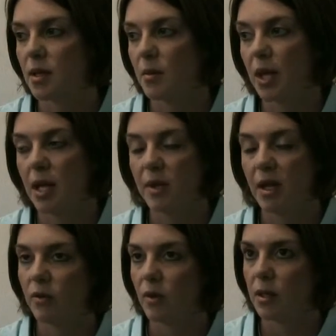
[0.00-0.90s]
applied
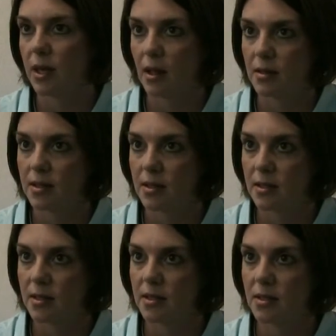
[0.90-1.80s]
behavioral
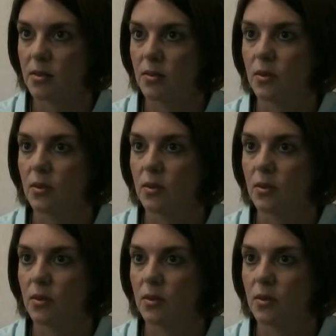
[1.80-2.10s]
analysis,